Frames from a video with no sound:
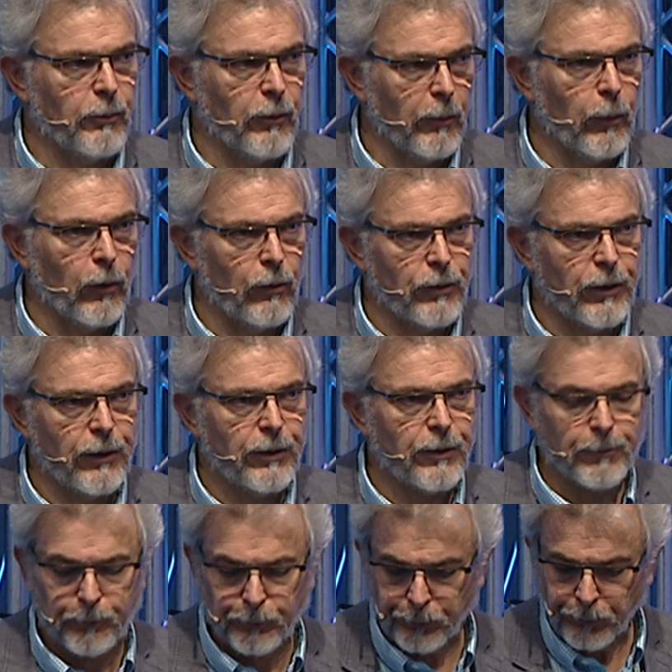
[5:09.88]
purposes.
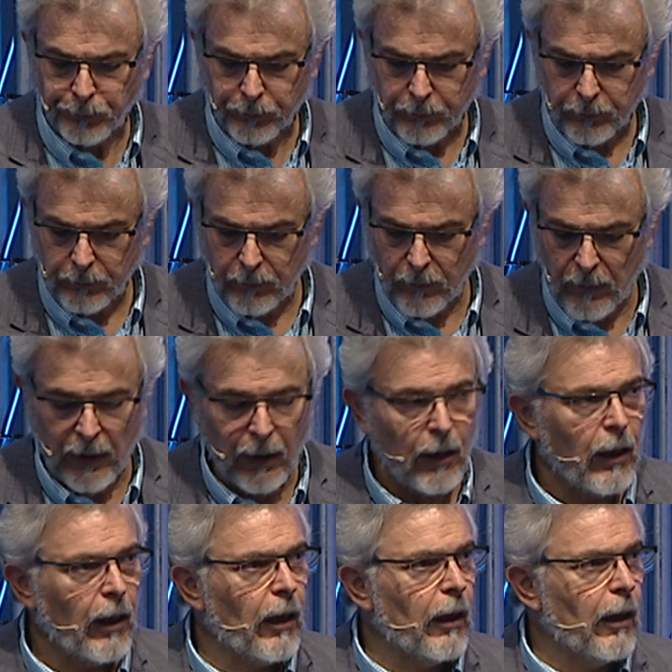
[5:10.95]

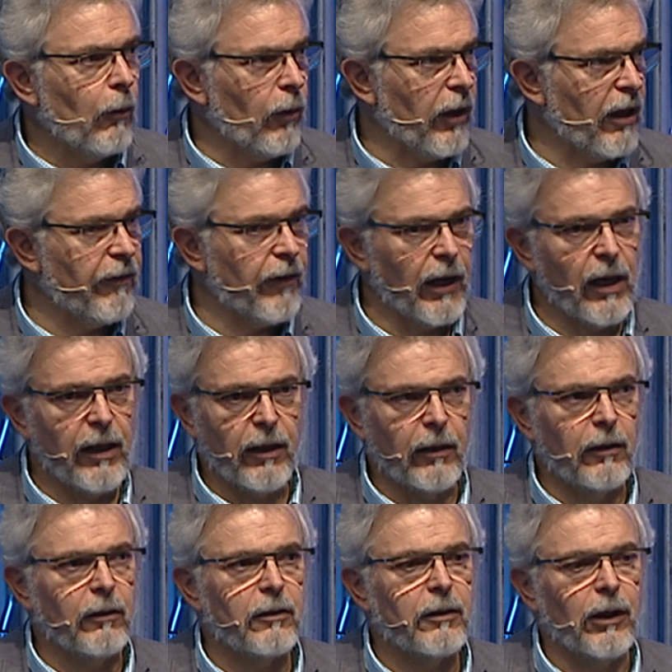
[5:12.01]
We have another
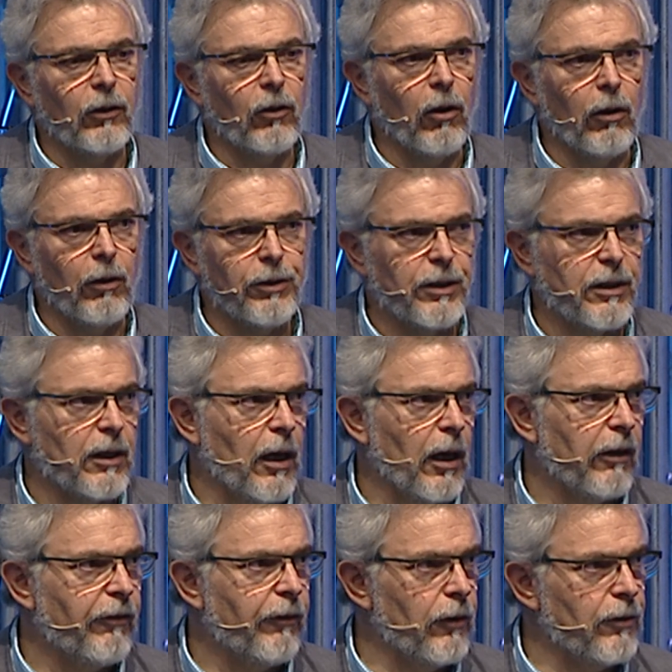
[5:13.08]
technologies like
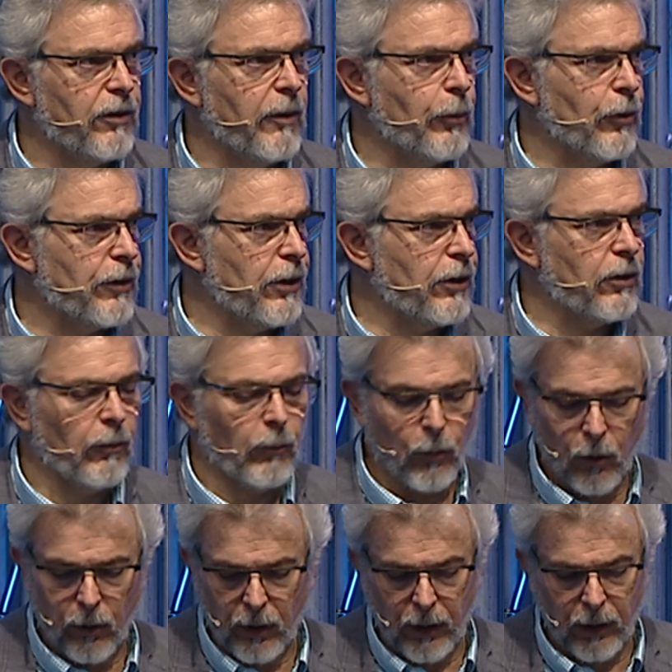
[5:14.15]
fuse deposition
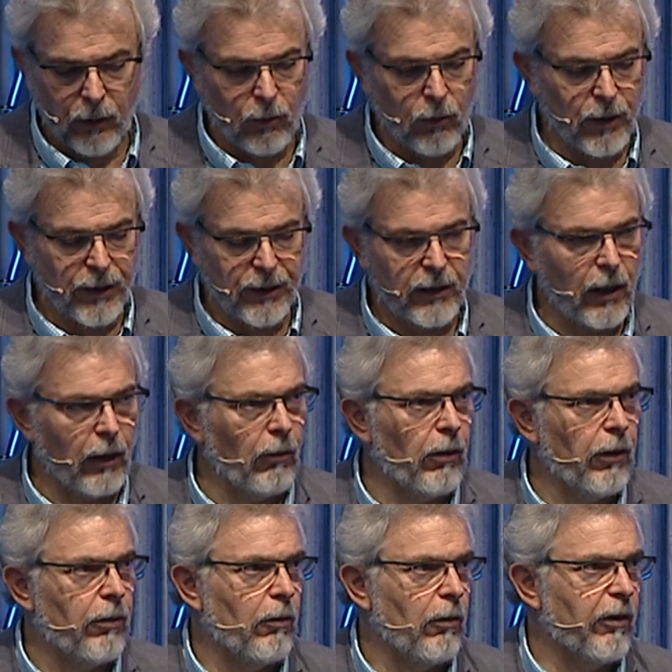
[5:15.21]
modeling or
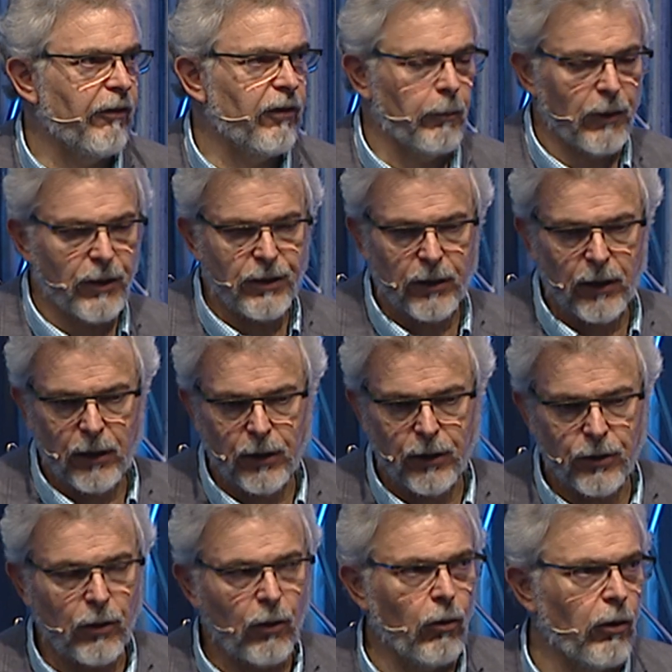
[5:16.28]
stereolithography machines
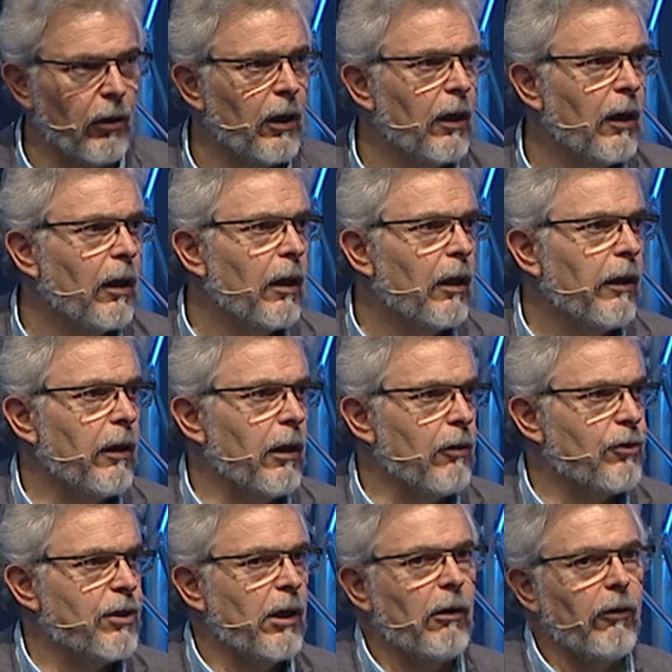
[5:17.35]
or the
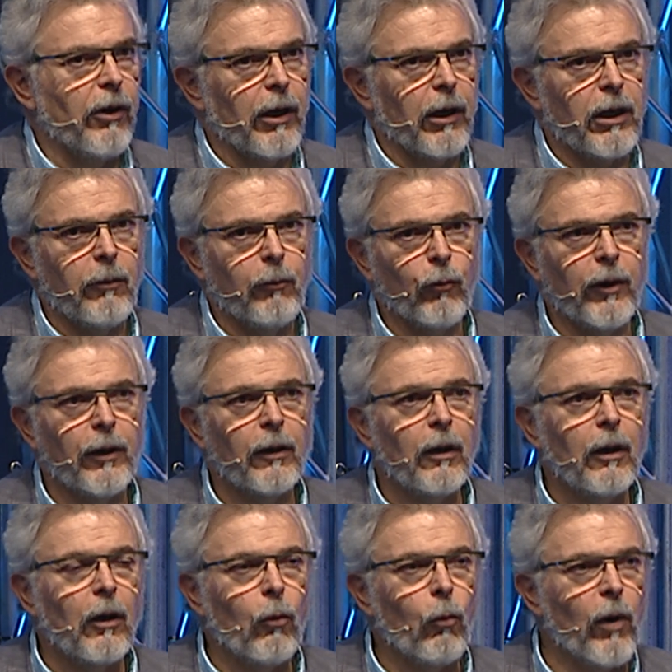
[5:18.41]
auxiliary equipment.
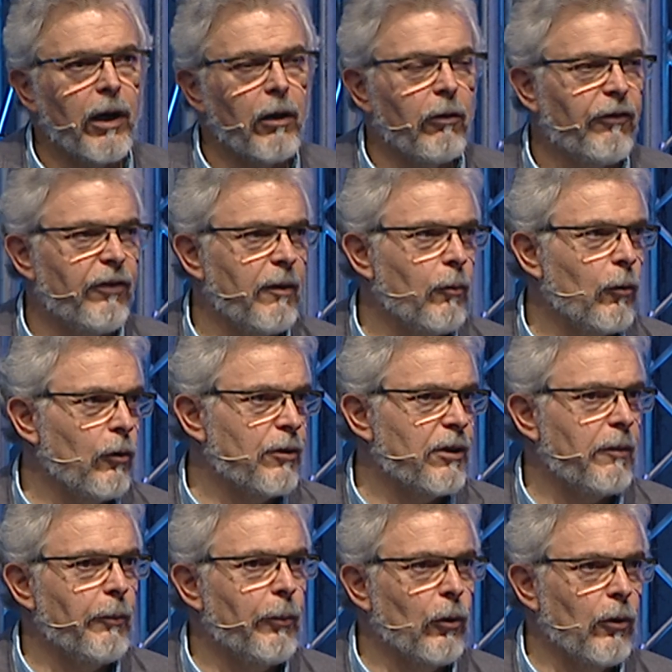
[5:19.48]
One of the most
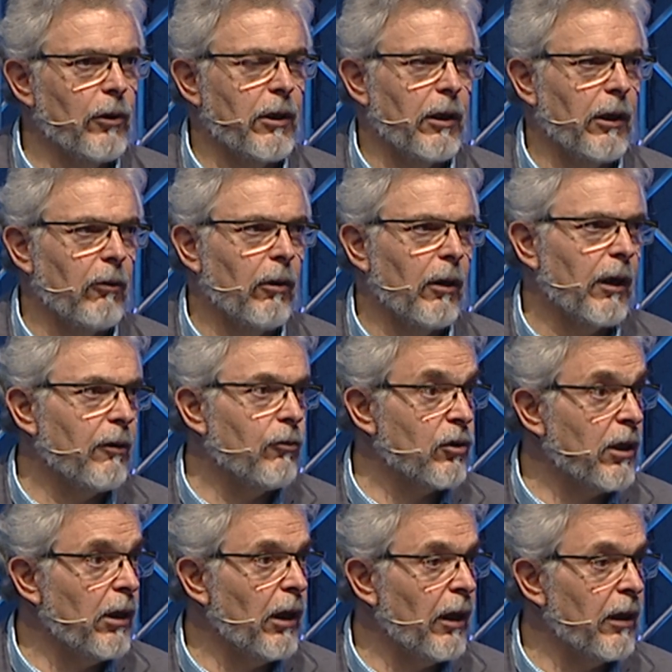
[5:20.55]
important
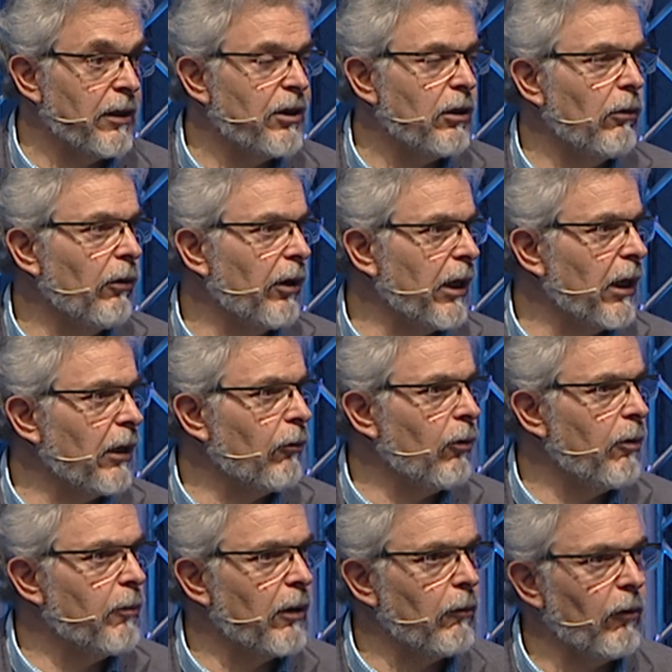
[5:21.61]
ancillary
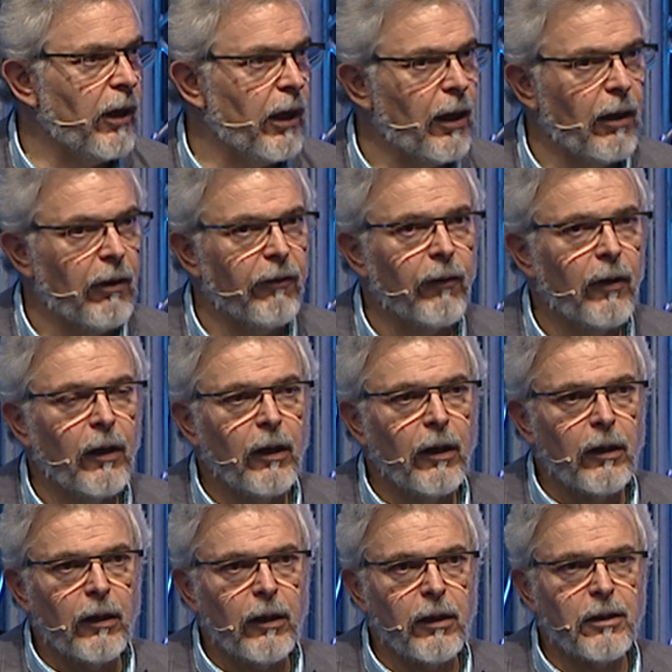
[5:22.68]
equipment we have
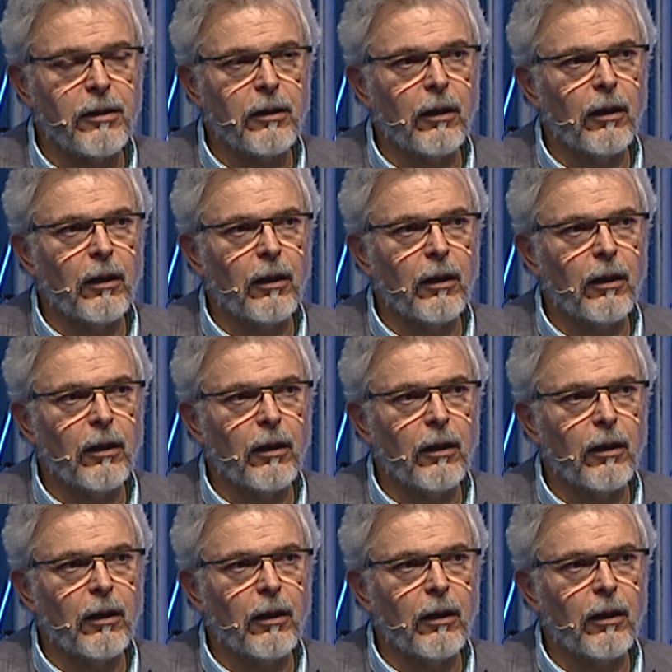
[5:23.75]
is